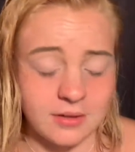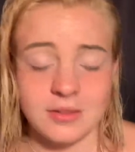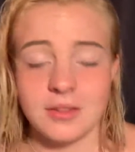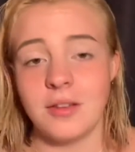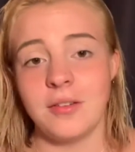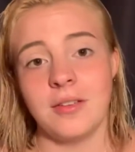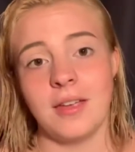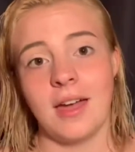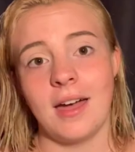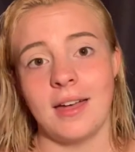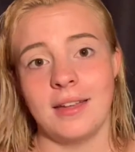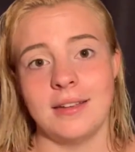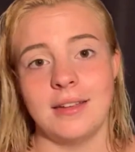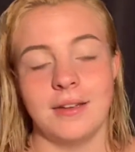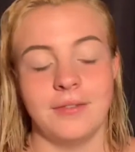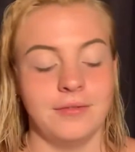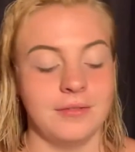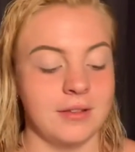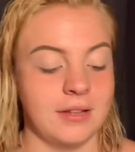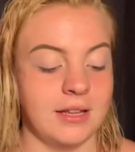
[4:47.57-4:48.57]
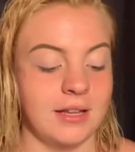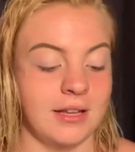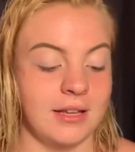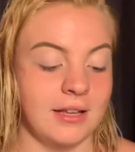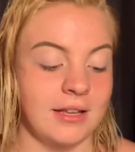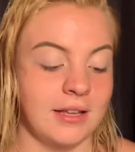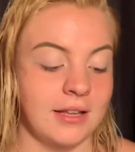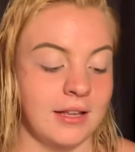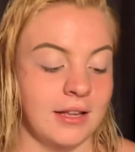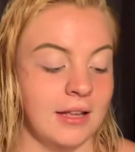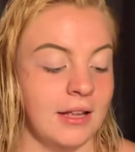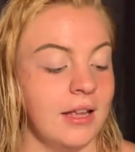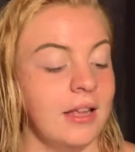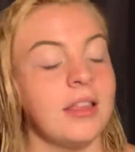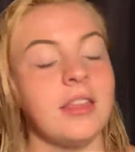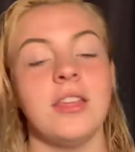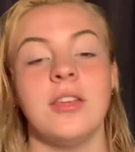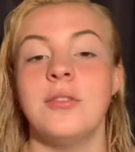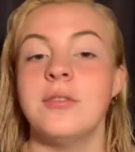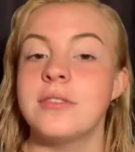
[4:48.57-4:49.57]
So yeah, I definitely
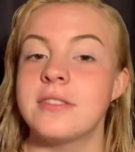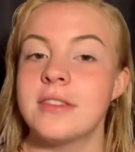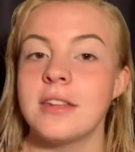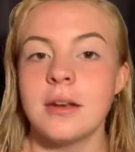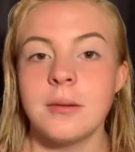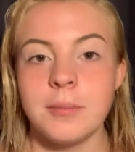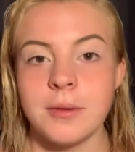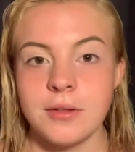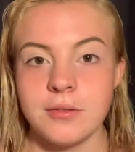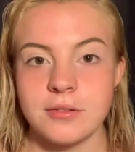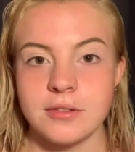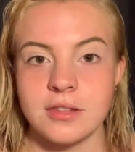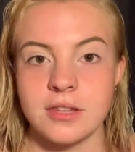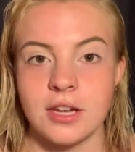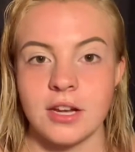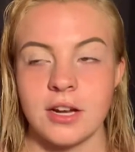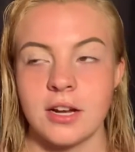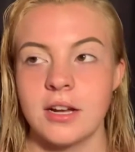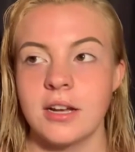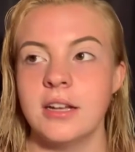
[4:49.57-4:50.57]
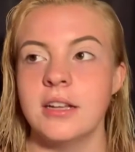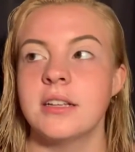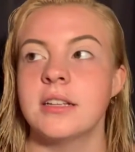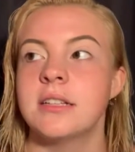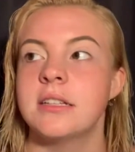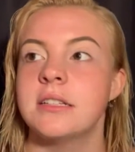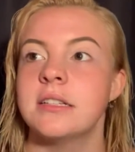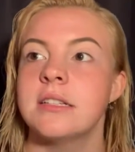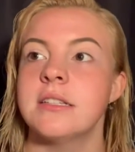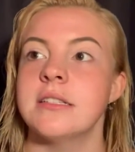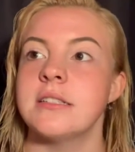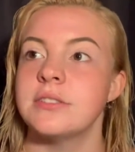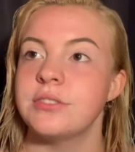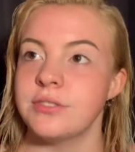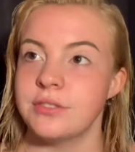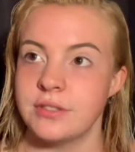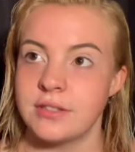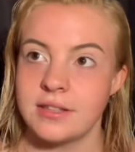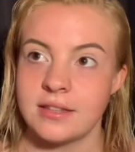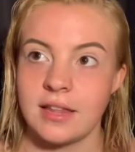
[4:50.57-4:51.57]
used and abused her.
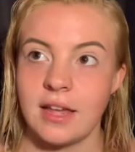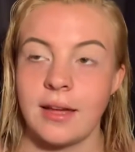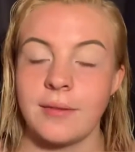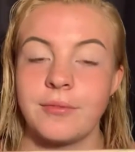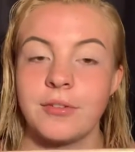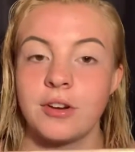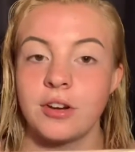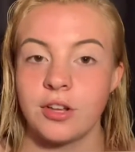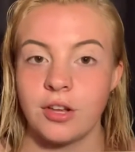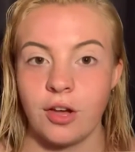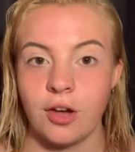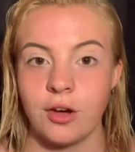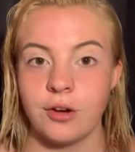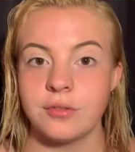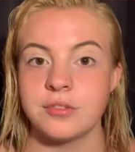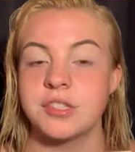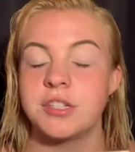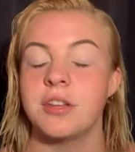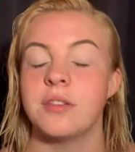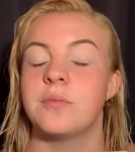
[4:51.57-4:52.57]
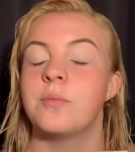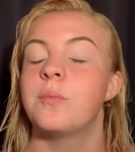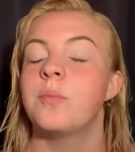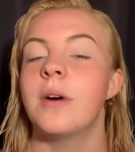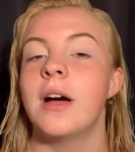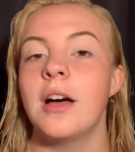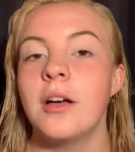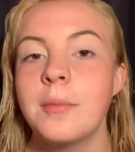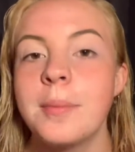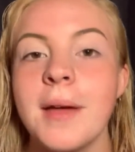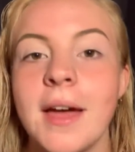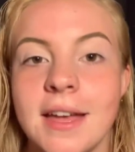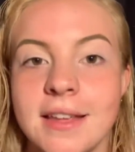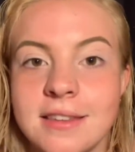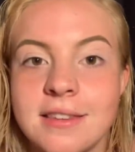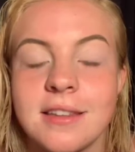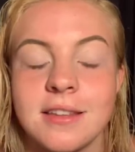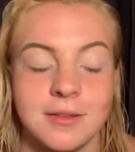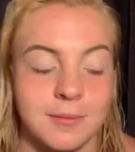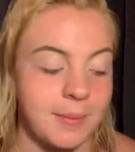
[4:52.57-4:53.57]
It's time for her to go. She is well
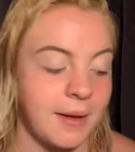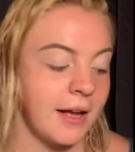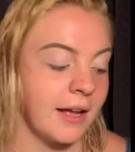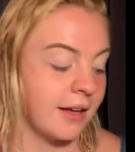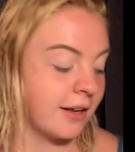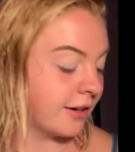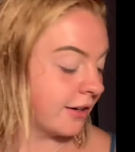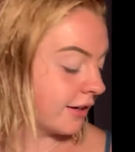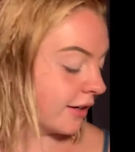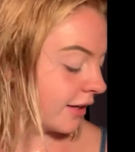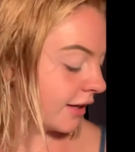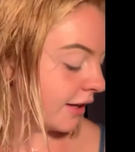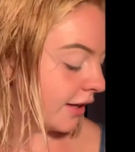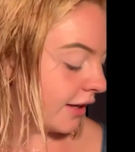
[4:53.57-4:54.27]
past expired.